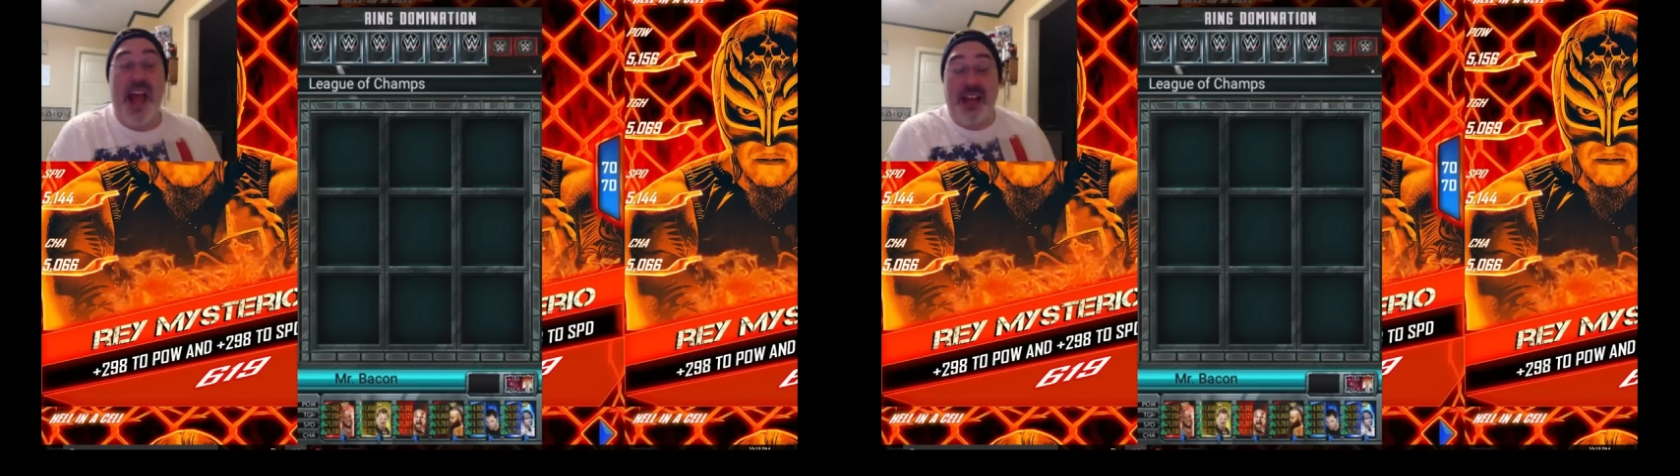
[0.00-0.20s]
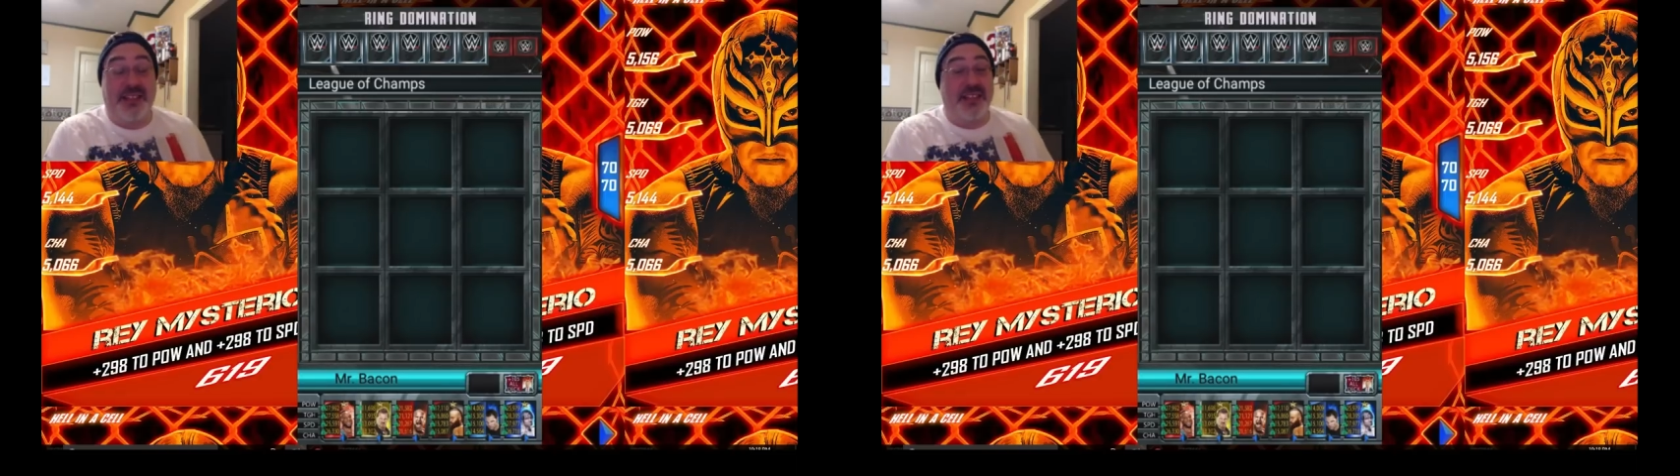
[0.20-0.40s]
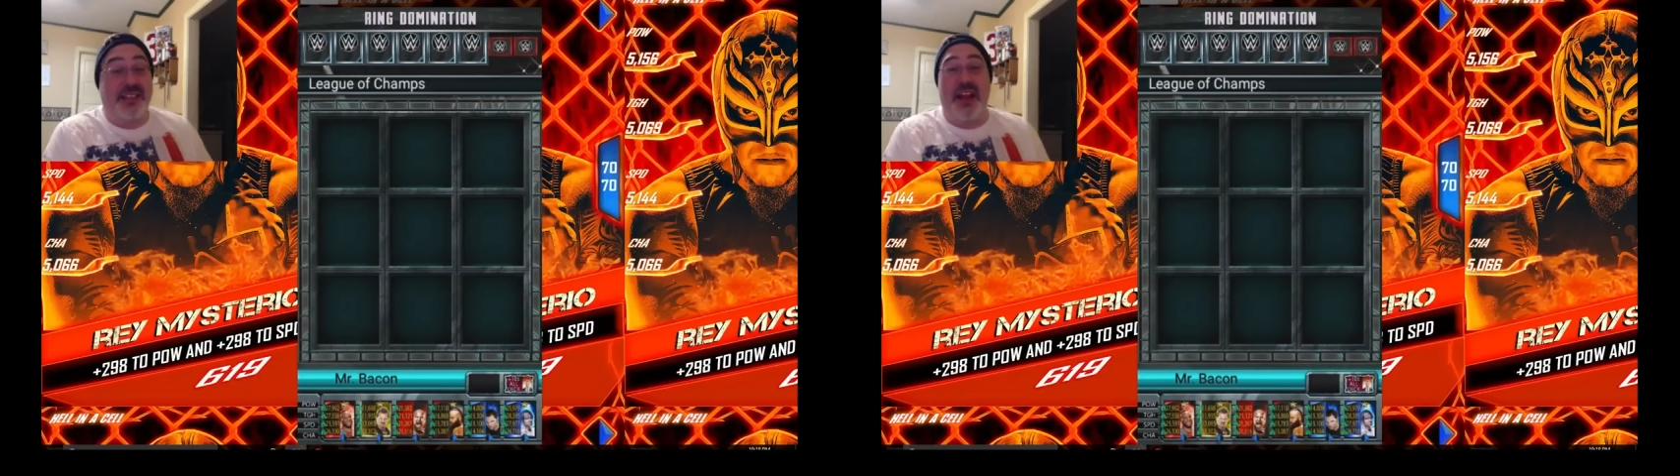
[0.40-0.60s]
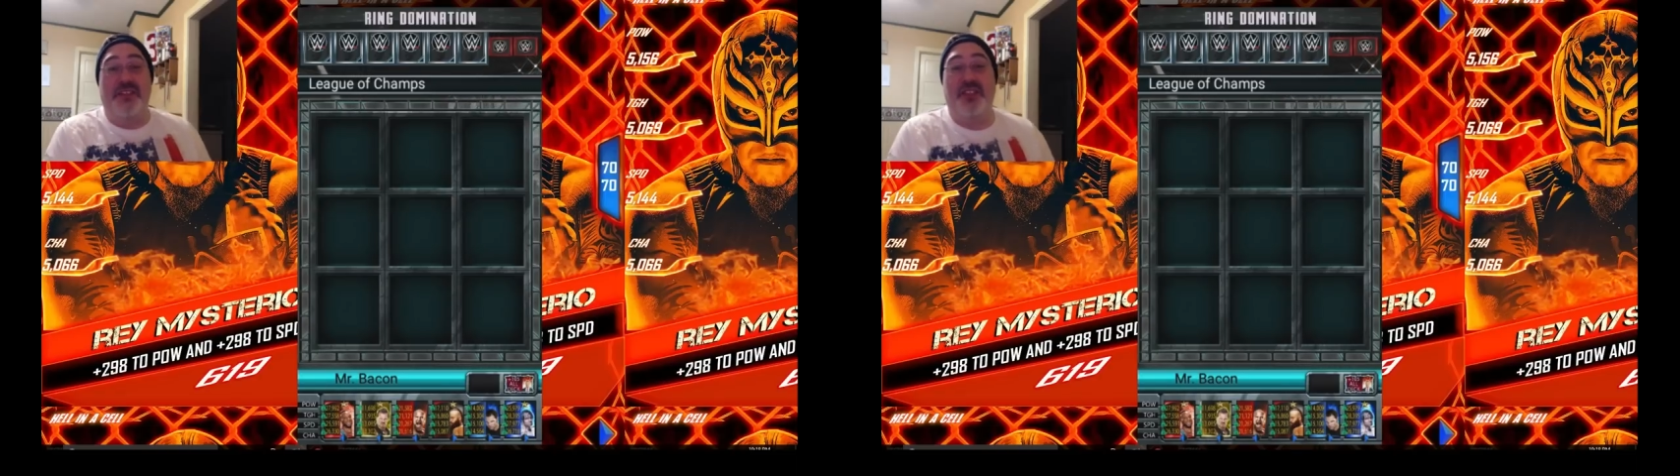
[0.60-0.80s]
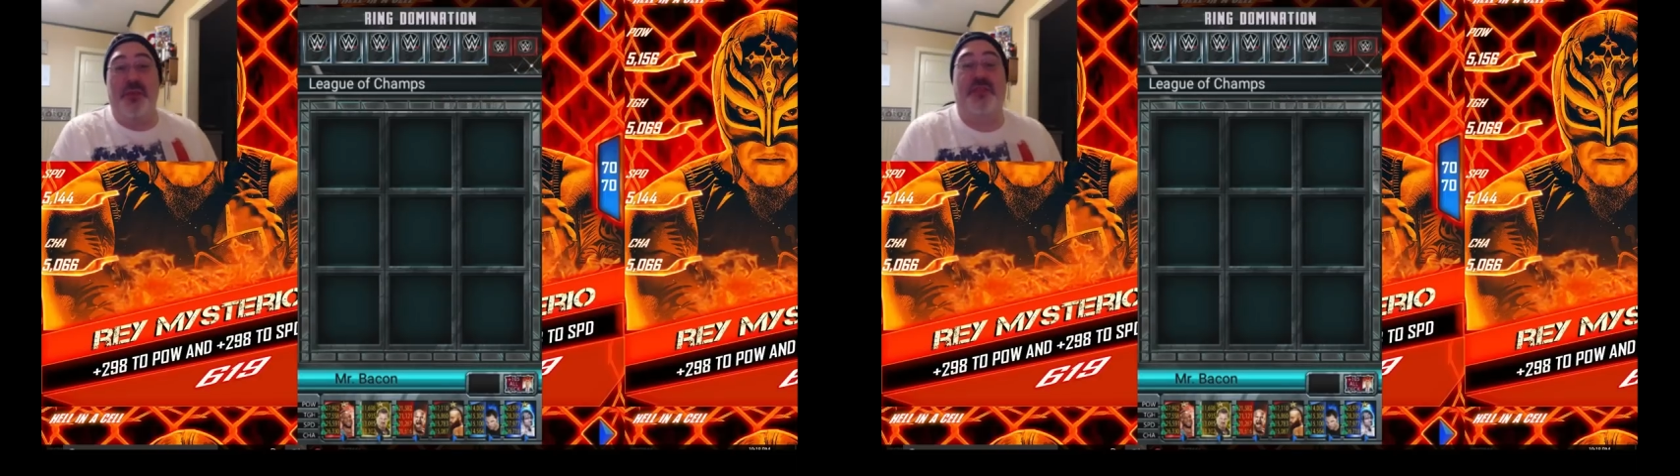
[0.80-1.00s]
I still
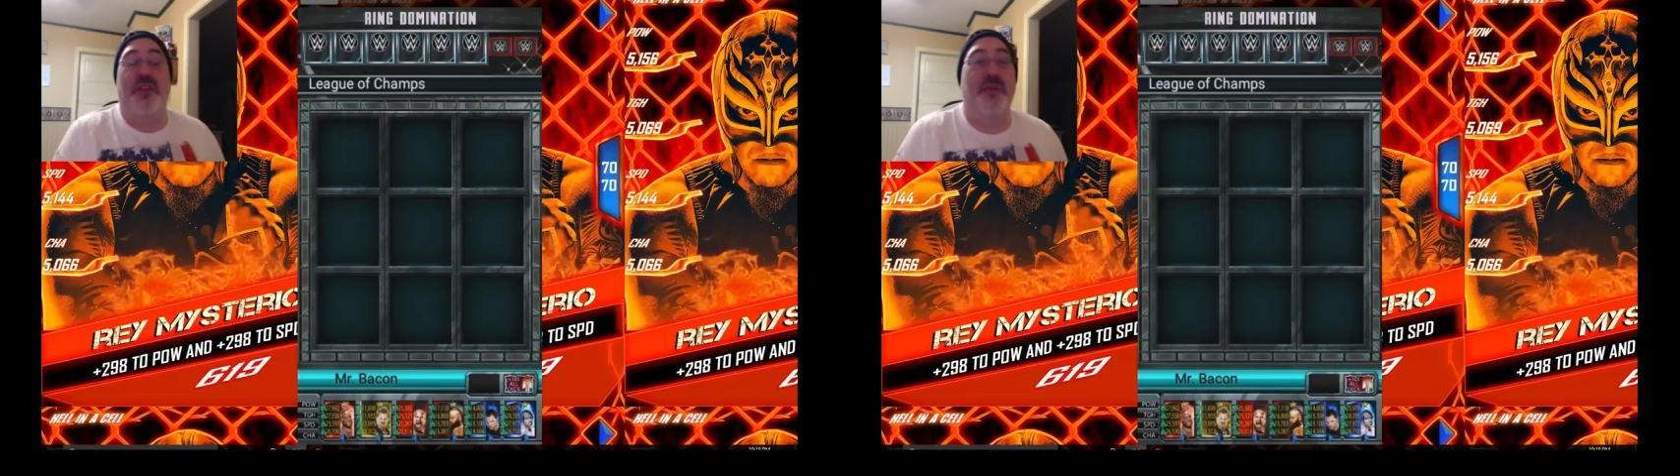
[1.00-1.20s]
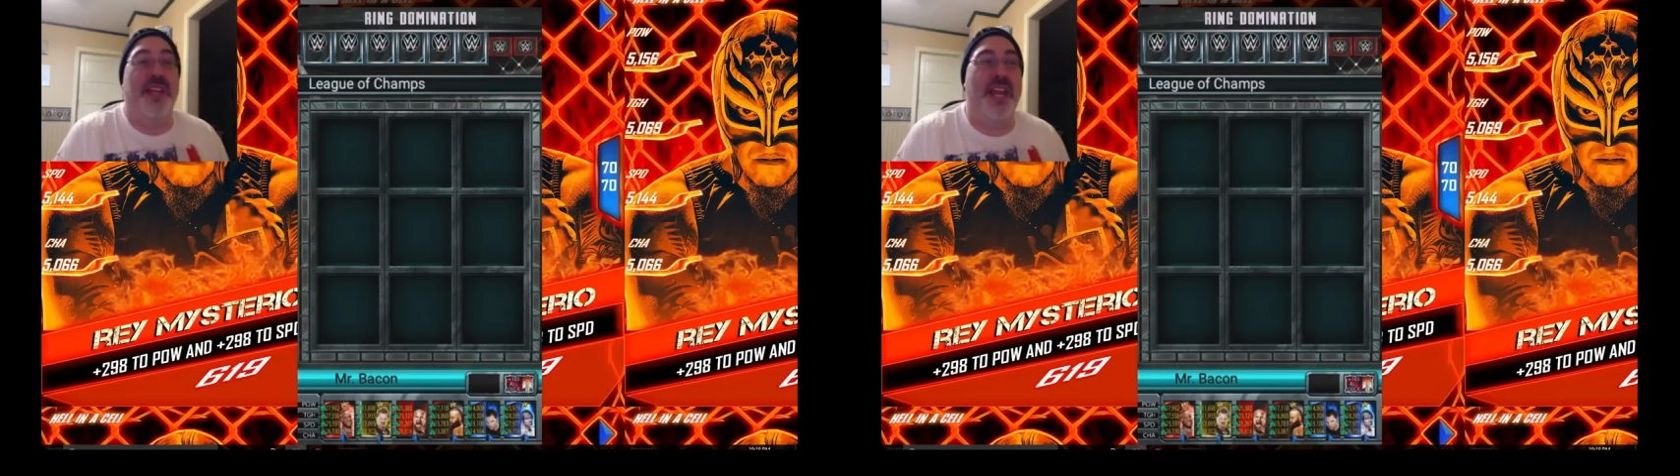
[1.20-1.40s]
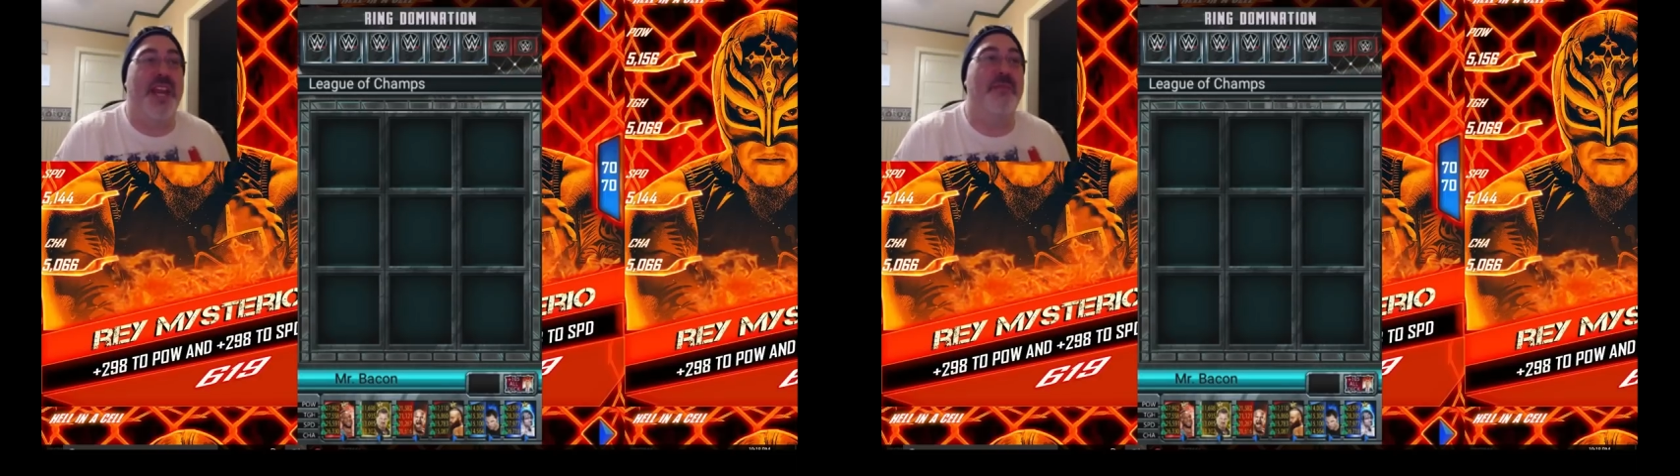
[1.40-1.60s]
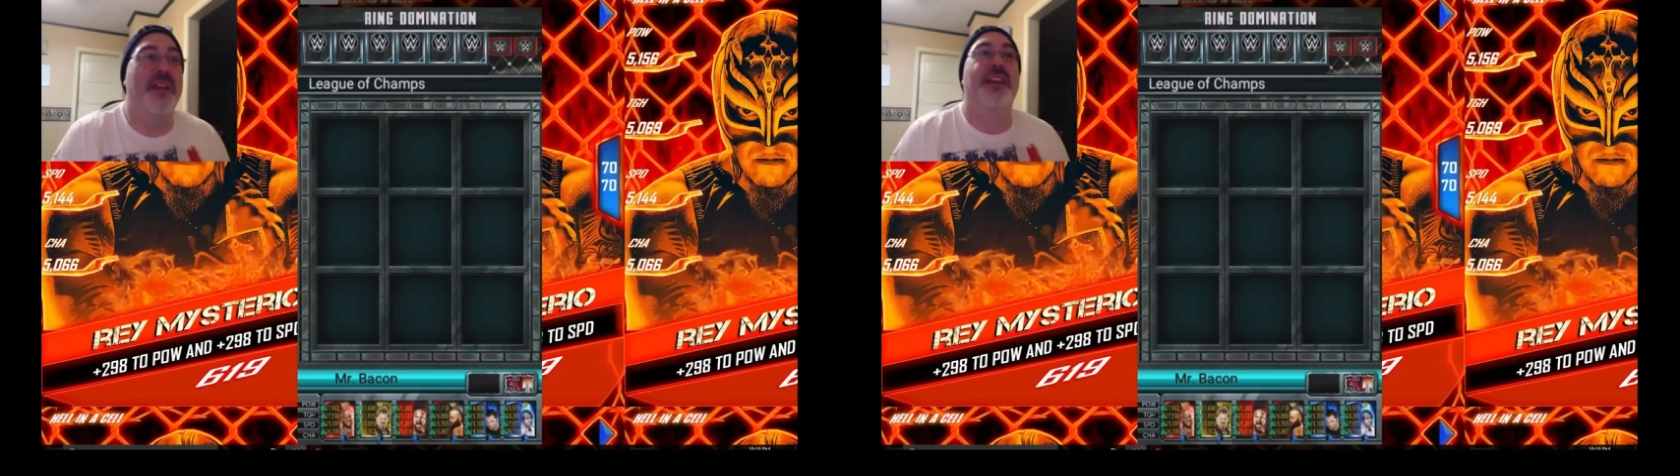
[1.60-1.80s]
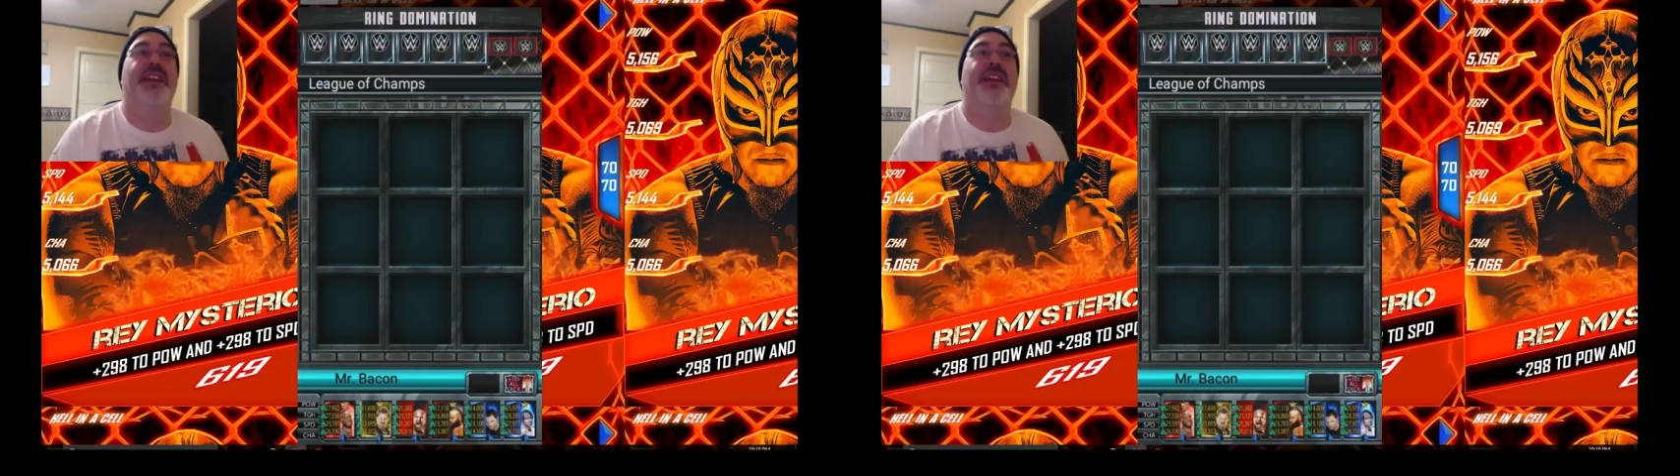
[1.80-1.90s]
haven't so much fun with the game.